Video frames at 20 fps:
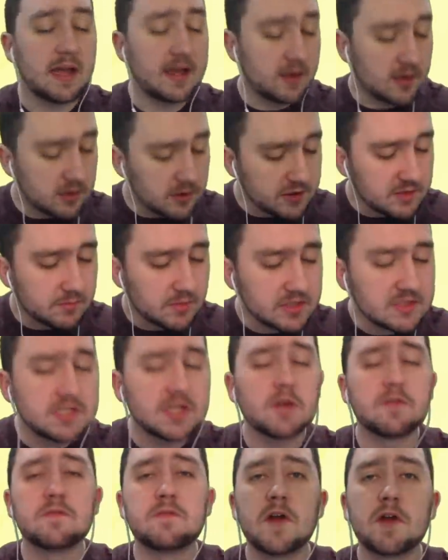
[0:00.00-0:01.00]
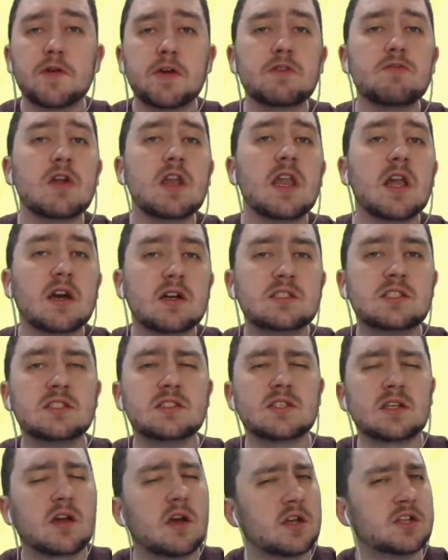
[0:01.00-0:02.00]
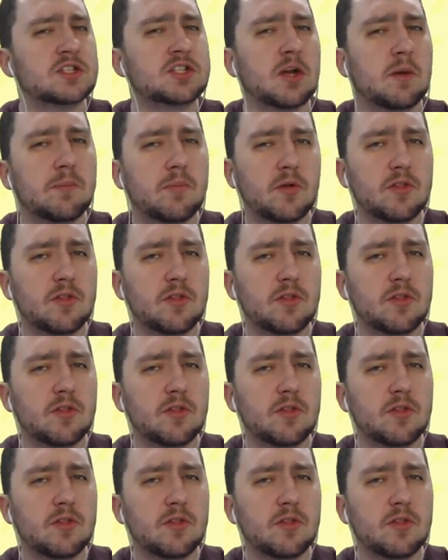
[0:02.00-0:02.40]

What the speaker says: including myself, very reluctant to kind of jump